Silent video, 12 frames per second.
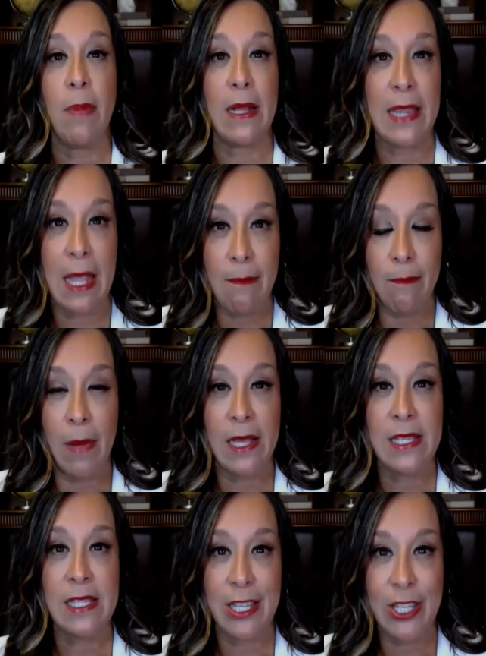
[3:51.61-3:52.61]
but they
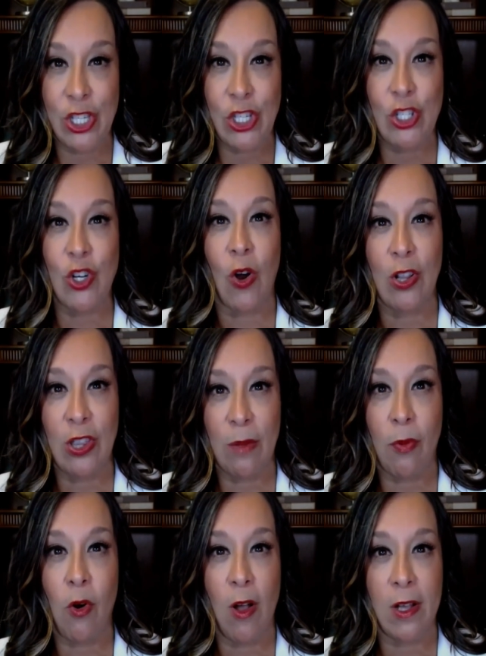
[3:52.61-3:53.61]
must start the
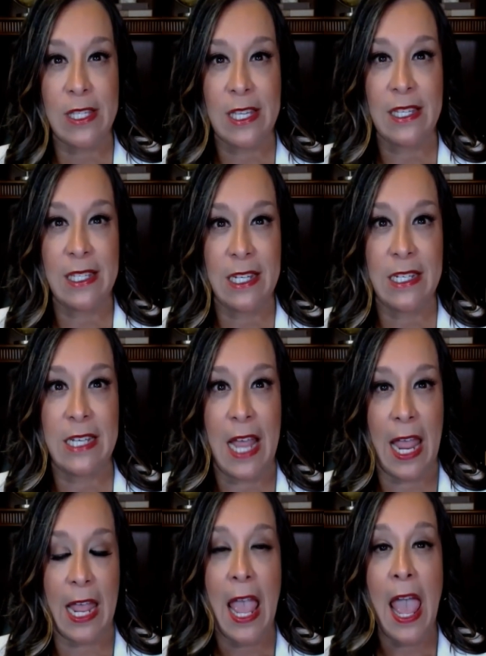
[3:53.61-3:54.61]
process
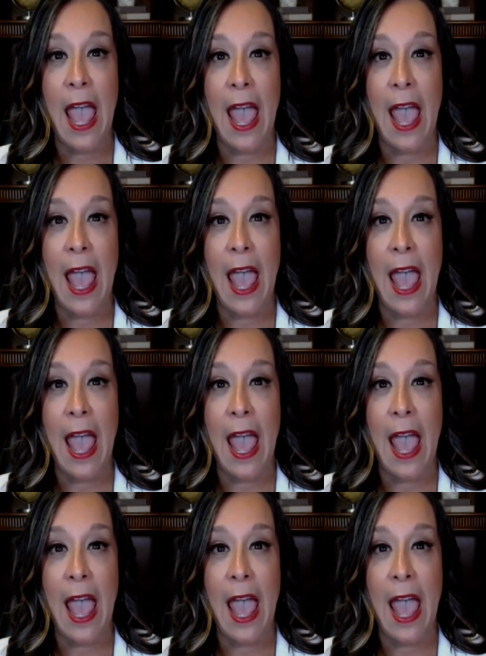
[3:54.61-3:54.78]
today.